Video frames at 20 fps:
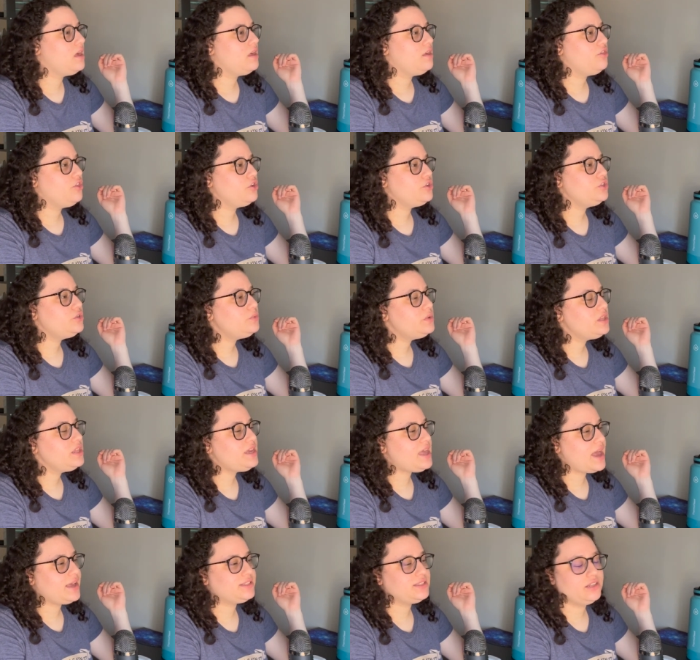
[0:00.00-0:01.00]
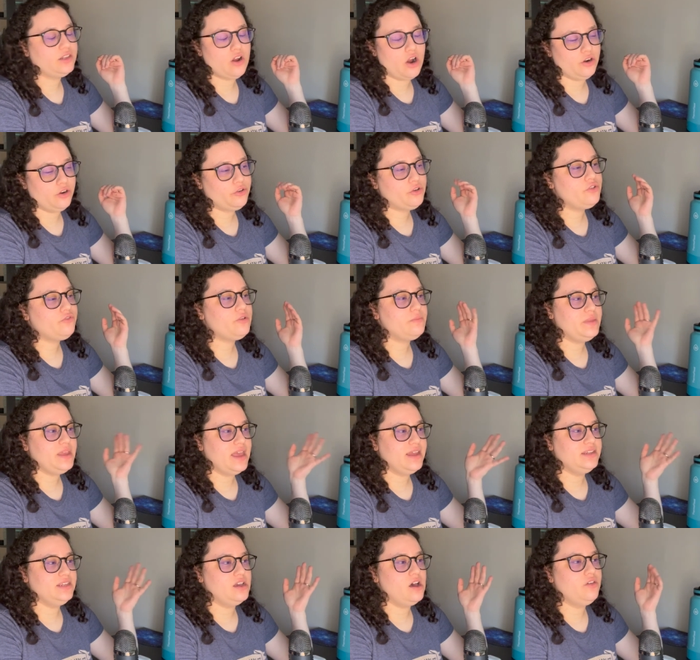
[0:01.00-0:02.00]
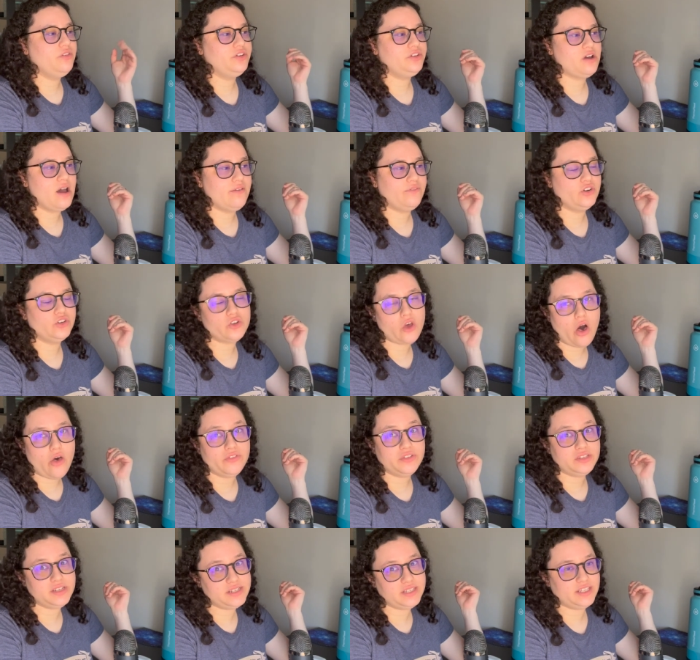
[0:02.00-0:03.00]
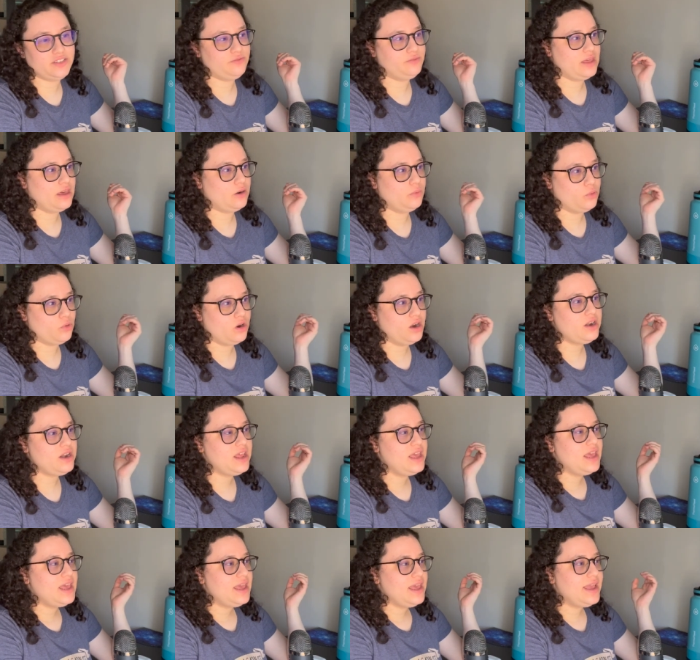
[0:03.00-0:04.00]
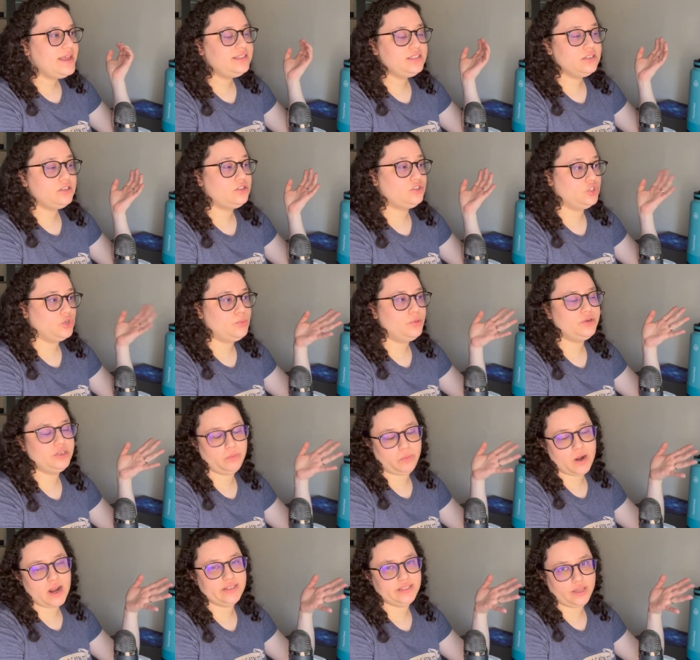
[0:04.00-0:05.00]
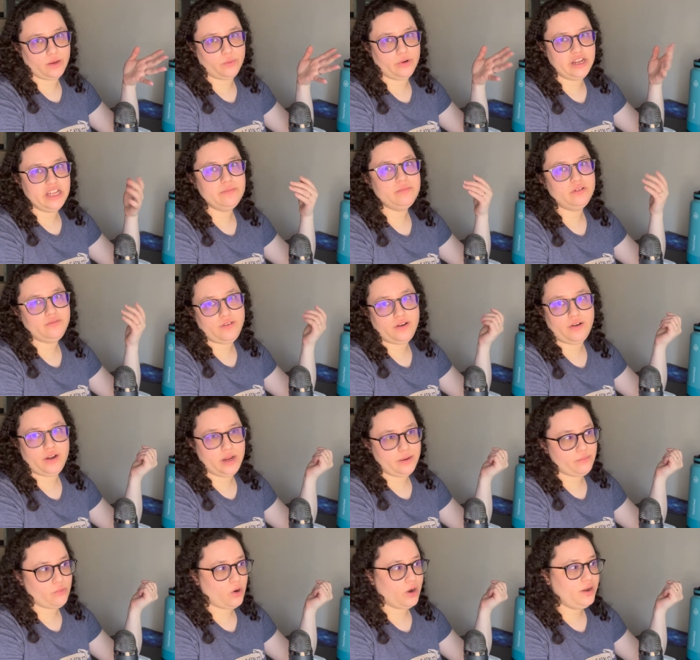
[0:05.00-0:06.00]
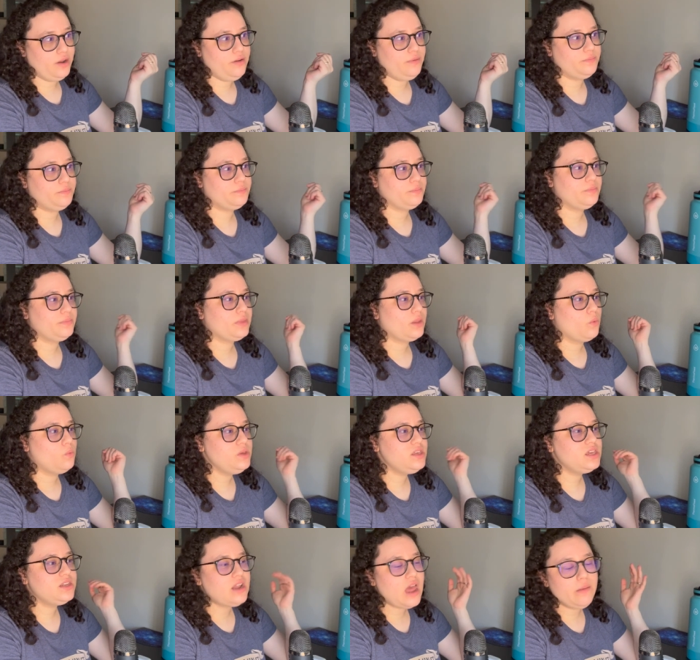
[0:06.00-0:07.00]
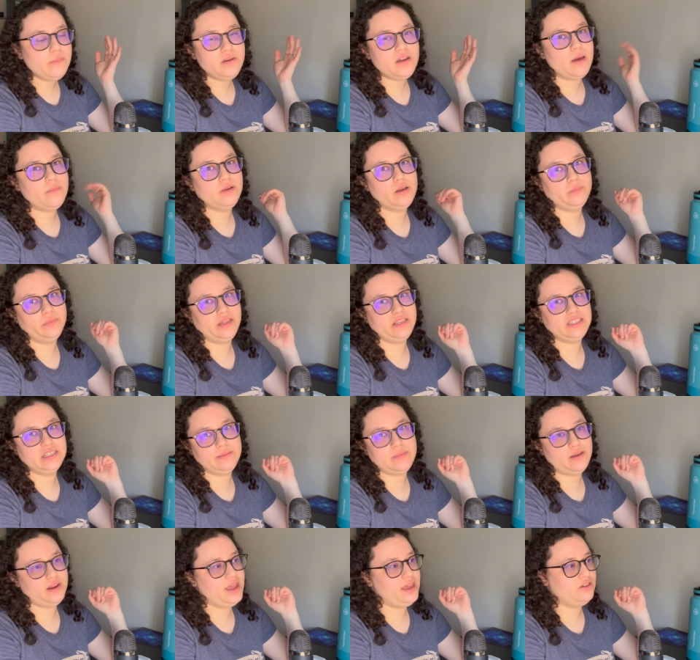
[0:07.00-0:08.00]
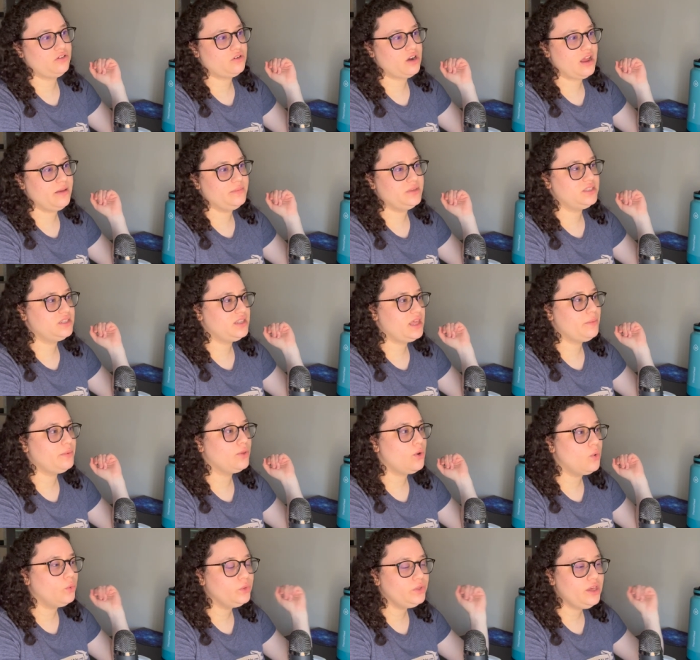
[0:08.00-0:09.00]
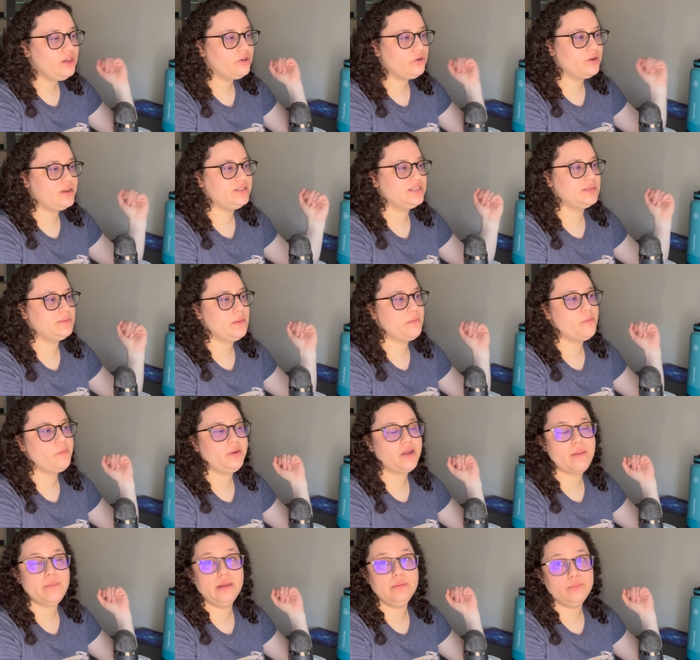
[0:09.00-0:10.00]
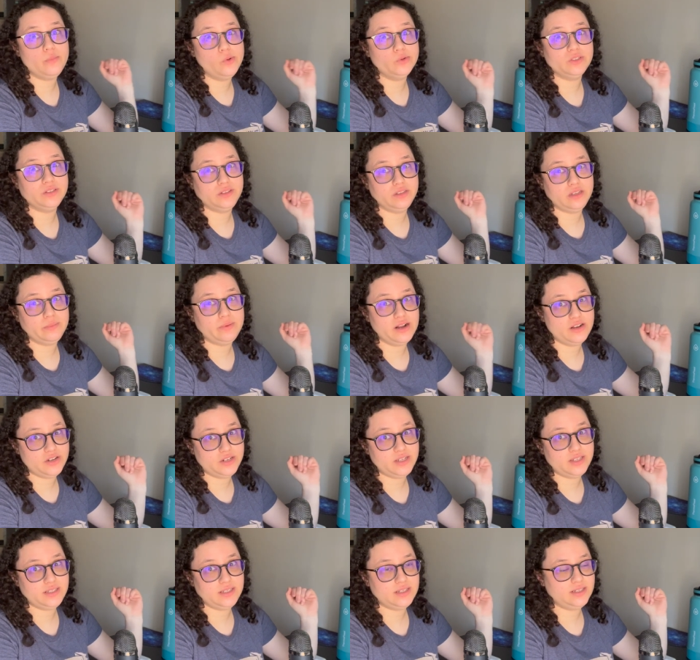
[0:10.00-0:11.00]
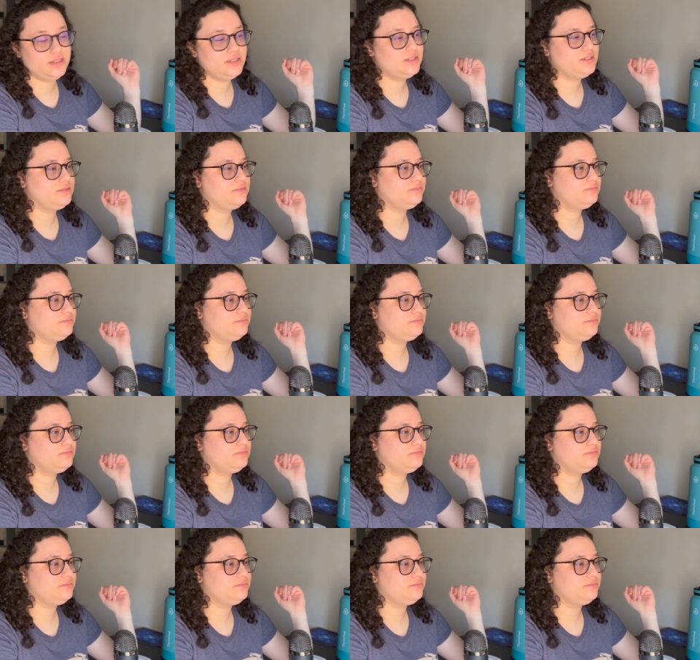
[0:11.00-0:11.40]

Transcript: There's a really excellent article from the ADL that covers all the statistics from that report. It's a super depressing read, but very important. We cannot become complacent about hate crimes. They will only increase as people become emboldened in their prejudices.